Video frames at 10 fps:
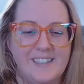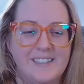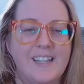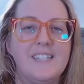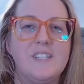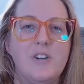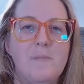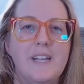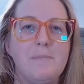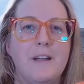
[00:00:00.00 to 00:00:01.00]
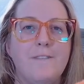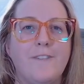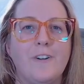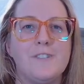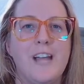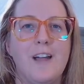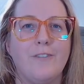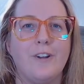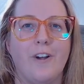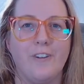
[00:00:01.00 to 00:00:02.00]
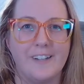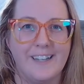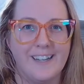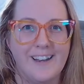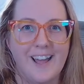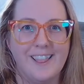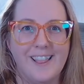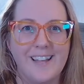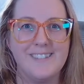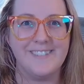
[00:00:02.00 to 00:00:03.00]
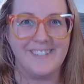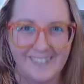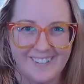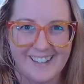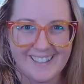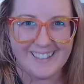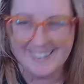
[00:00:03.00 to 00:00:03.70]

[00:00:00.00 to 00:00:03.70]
Let's go make my first ever cardigan. Let's do it.